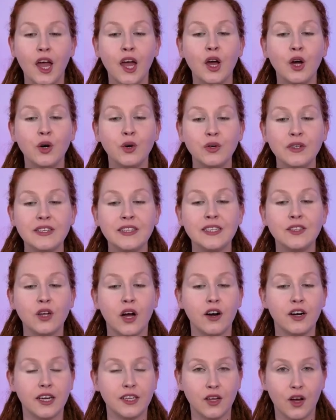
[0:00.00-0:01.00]
Who is the
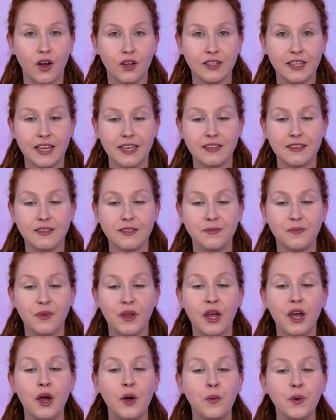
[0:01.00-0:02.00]
target audience?
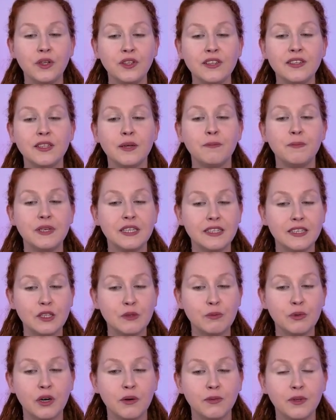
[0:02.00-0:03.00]
What is the
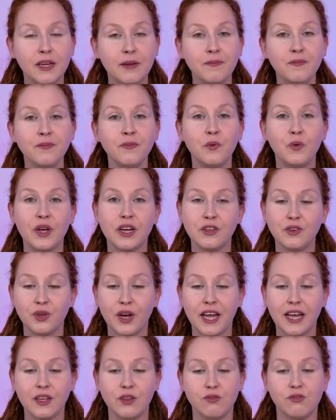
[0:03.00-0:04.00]
business problem we are
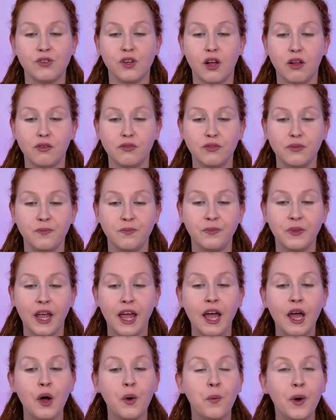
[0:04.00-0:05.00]
trying to solve?
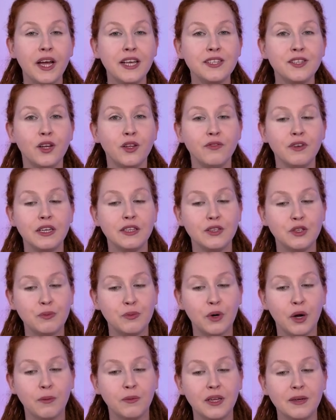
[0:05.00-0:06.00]
Why solving this
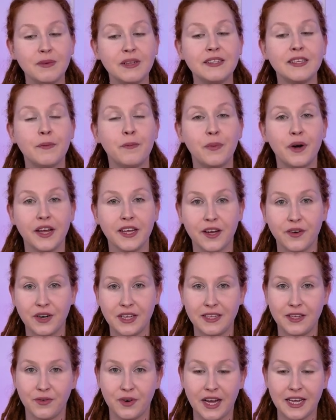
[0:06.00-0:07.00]
problem is a
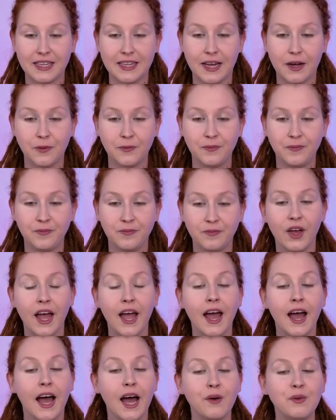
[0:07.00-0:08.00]
priority right now?
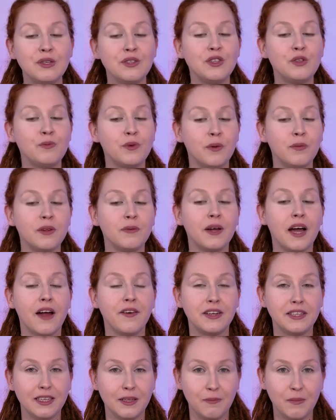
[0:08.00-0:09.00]
How is this problem
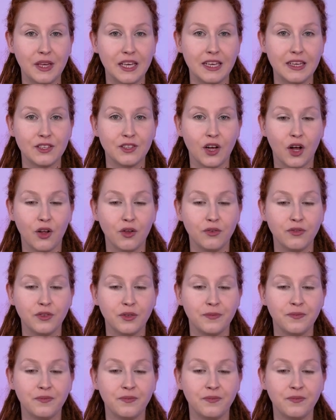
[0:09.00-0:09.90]
currently being solved?